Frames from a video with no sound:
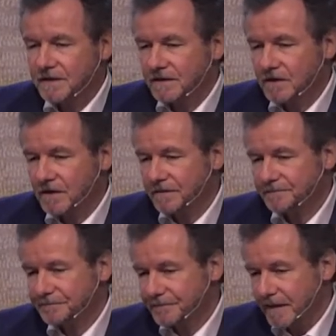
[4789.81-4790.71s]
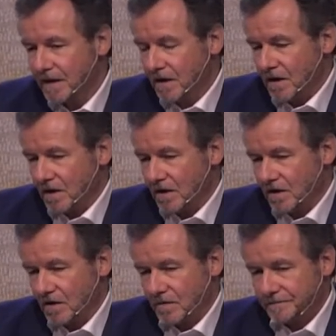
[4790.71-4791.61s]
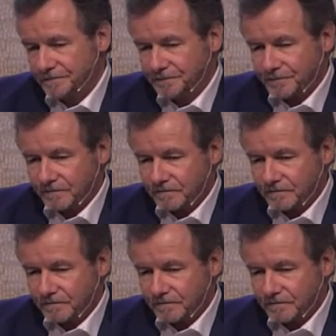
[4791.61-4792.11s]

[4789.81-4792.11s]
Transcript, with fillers: in um, um,